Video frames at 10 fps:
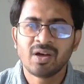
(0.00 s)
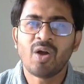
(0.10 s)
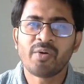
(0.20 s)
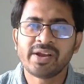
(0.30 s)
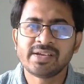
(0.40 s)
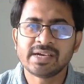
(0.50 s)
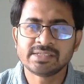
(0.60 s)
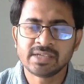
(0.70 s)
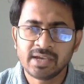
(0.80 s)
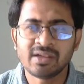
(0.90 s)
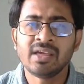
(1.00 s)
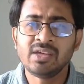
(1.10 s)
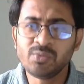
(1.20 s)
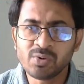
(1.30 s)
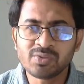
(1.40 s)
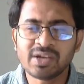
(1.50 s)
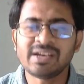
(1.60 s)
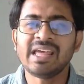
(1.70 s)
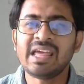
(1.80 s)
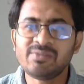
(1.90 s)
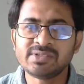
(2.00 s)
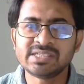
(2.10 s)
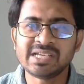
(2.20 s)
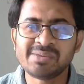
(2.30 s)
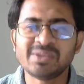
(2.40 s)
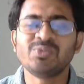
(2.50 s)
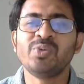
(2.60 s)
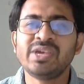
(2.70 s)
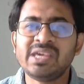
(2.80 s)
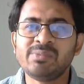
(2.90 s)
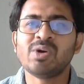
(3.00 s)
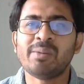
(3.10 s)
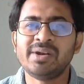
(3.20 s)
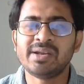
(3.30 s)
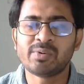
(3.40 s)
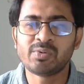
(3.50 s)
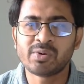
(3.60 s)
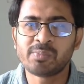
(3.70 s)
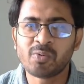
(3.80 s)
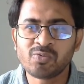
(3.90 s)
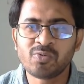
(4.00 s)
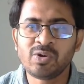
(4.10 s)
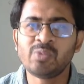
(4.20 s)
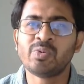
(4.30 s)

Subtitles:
Alright guys, you know that every single month we give you update about our portfolio,